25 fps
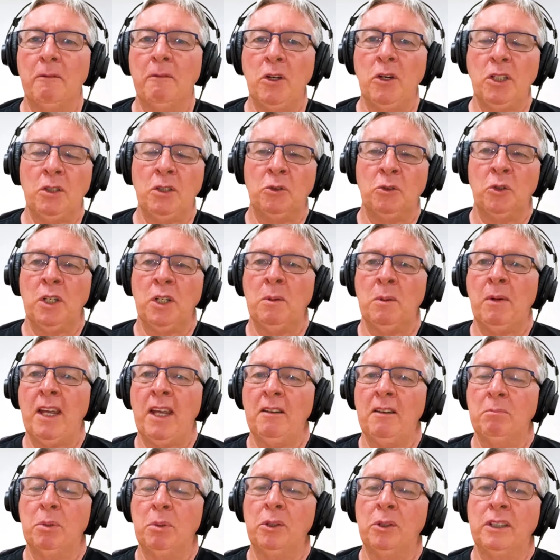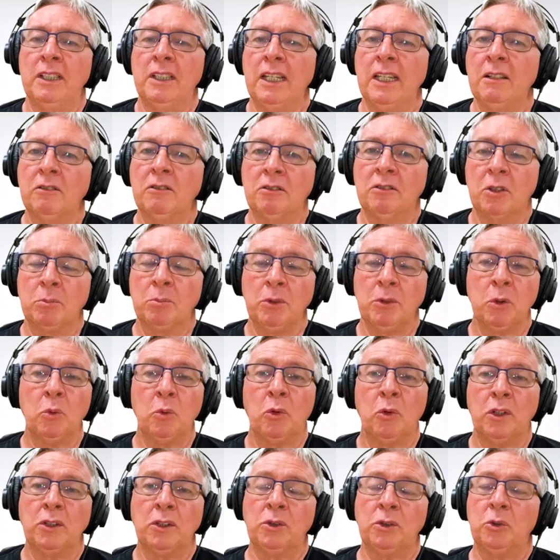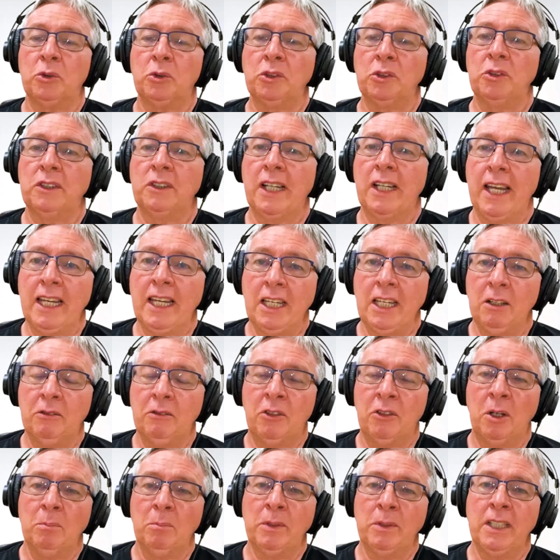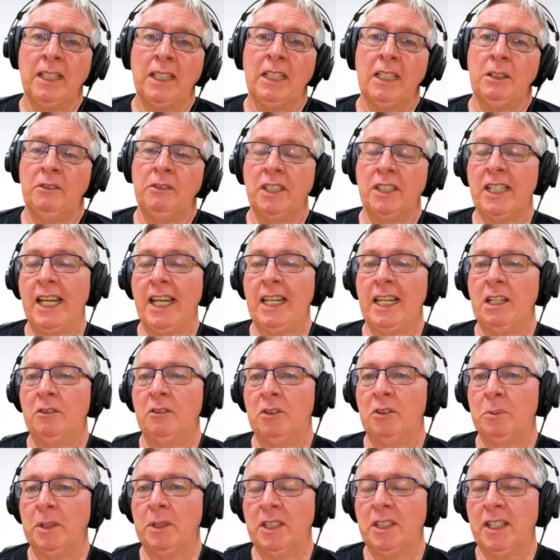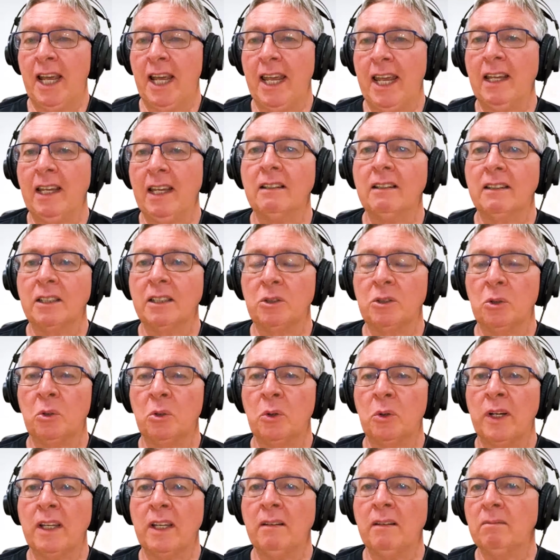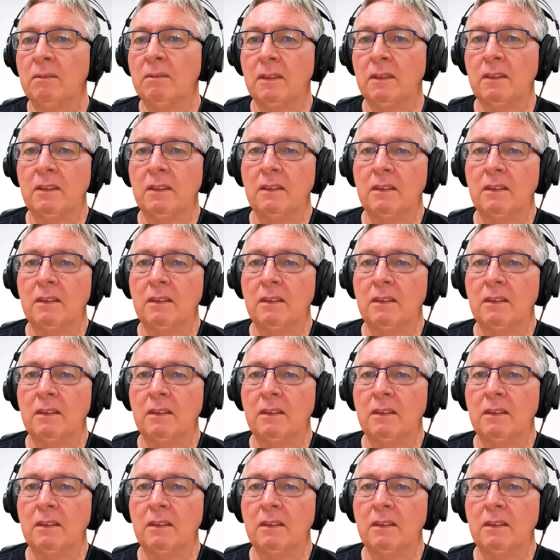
First of all, you may have put it in from the water source you're taking it from, particularly if you're taking it from a tank that's already